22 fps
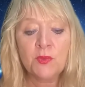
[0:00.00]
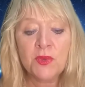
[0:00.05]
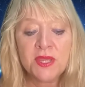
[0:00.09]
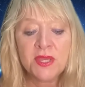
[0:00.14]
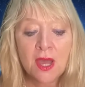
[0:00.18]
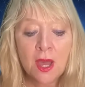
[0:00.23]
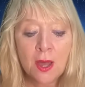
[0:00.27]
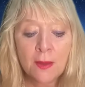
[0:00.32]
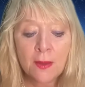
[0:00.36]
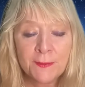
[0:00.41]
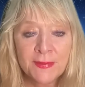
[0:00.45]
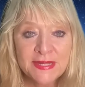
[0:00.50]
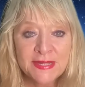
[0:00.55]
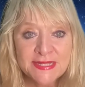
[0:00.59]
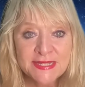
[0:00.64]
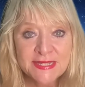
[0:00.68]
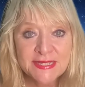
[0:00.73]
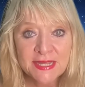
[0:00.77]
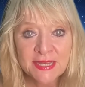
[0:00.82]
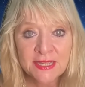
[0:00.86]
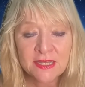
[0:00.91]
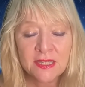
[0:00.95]
We are
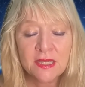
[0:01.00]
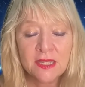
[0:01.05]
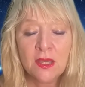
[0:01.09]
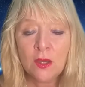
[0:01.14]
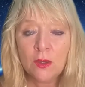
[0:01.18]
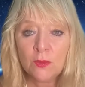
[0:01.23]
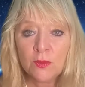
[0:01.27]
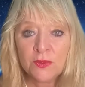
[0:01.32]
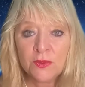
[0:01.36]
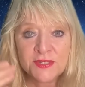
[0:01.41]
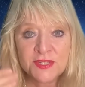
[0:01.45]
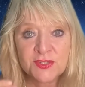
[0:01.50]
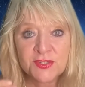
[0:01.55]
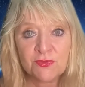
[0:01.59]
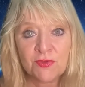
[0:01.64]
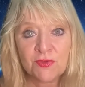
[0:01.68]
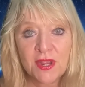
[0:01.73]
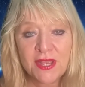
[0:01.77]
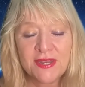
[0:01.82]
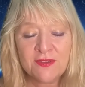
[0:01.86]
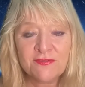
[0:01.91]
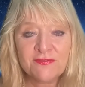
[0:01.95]
missing what is
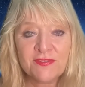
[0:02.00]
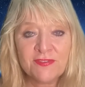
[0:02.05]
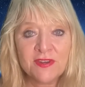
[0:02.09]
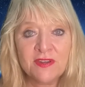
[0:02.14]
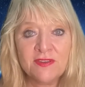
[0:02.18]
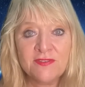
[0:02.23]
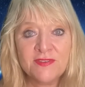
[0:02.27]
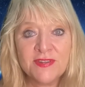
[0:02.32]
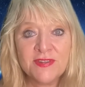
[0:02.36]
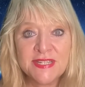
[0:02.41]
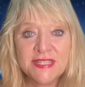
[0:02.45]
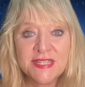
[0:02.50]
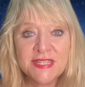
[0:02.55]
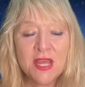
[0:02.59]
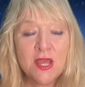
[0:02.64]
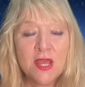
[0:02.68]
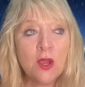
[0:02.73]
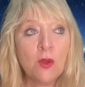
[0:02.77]
right in front of us.